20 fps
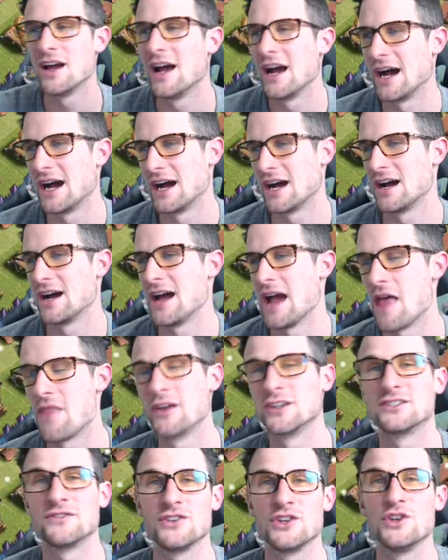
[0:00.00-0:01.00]
uh, and
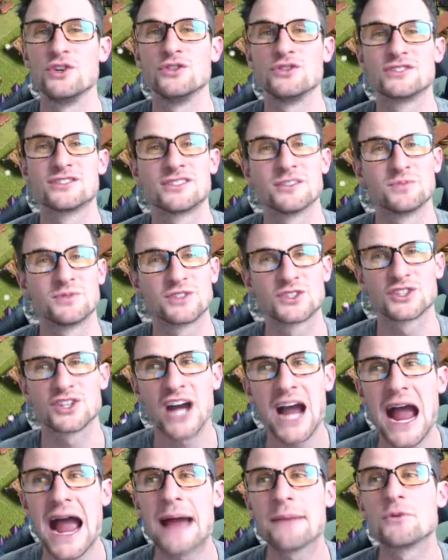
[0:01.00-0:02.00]
those of you who
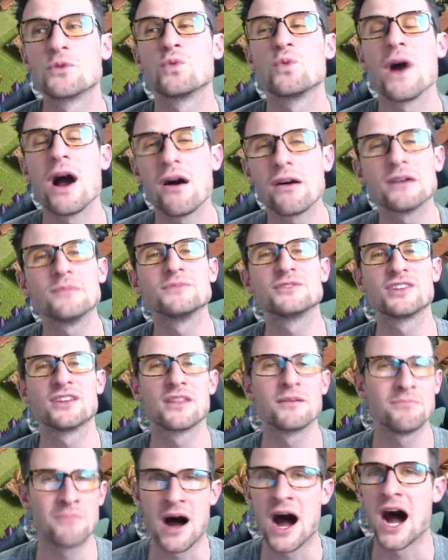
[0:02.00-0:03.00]
subscribed, welcome to
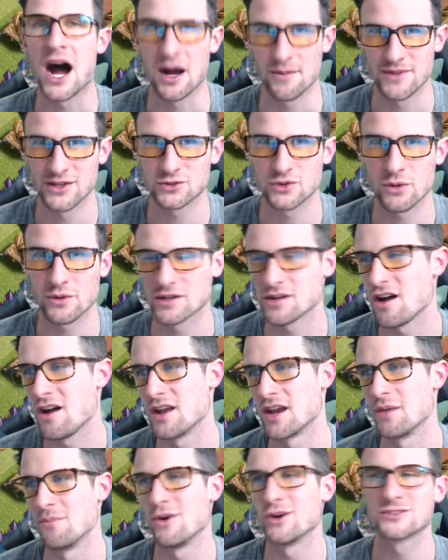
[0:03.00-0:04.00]
the mob. That's what we're
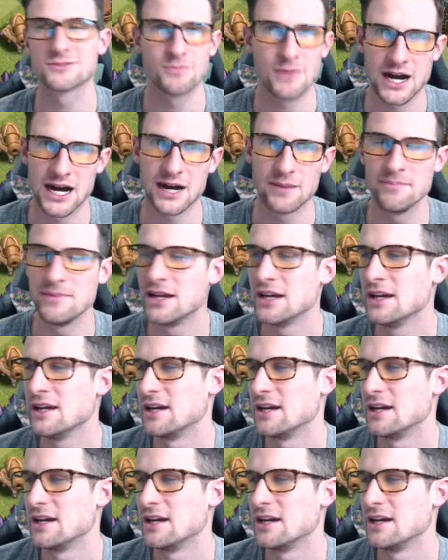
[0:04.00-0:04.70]
calling it, Molt's Mob.